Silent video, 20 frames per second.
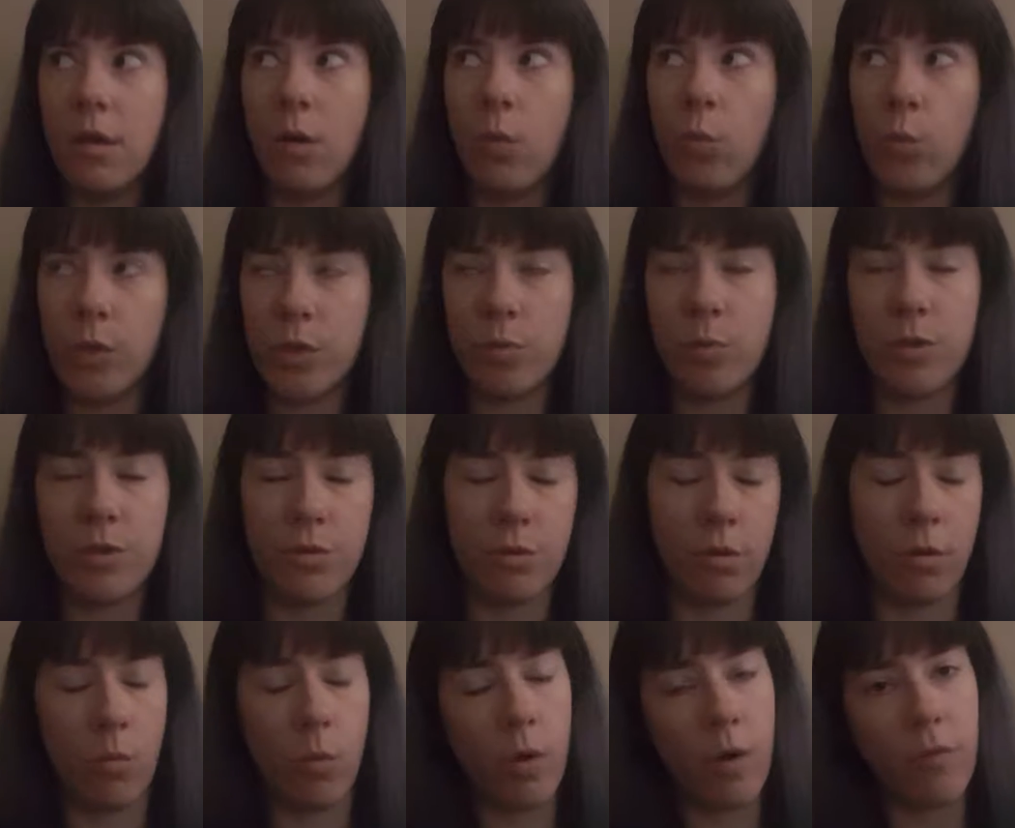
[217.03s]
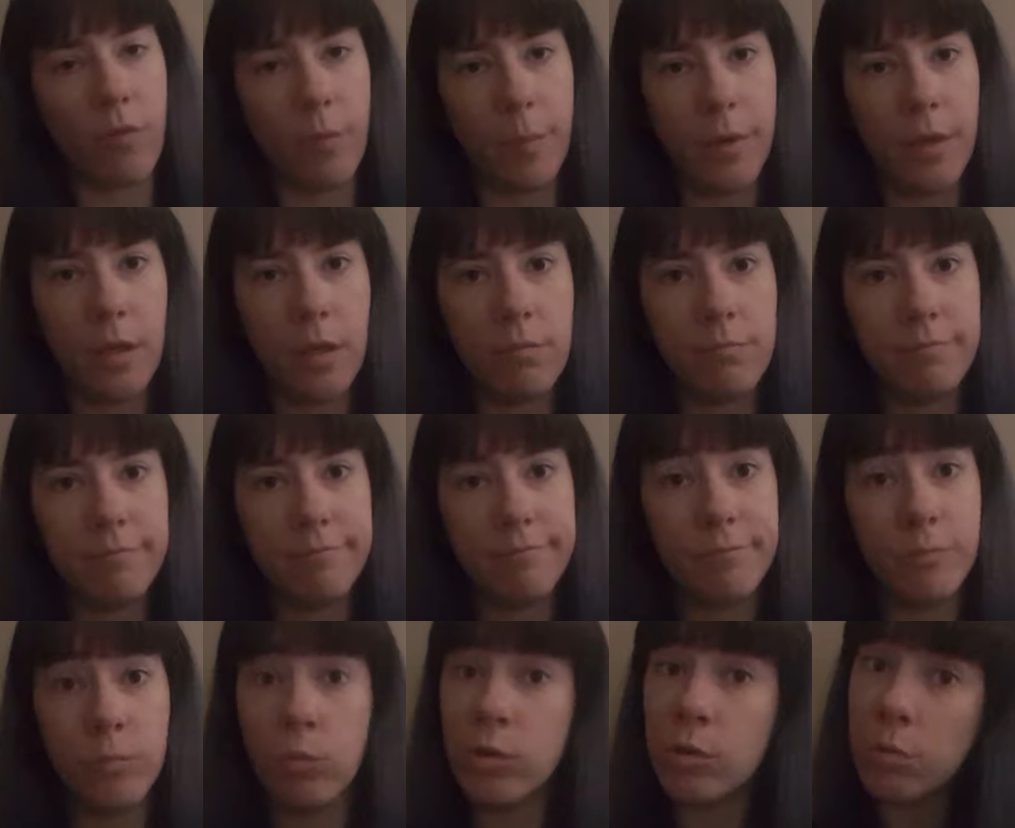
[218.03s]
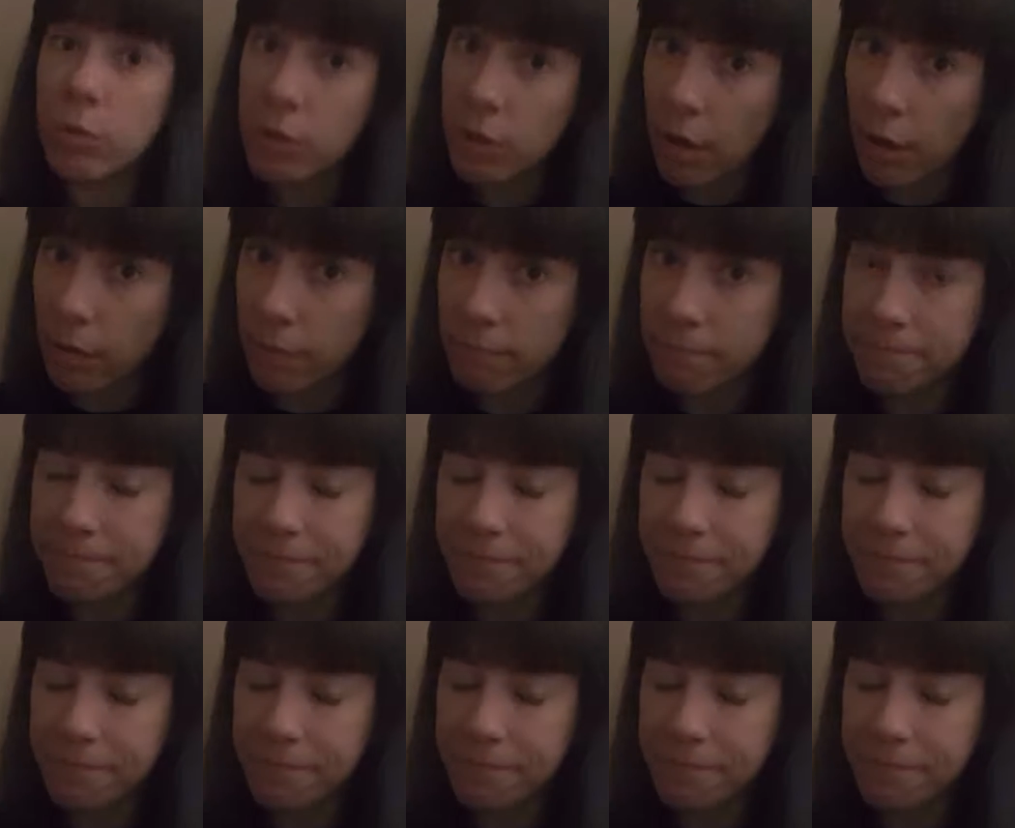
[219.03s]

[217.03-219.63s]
which ones are going to work for me and which ones aren't.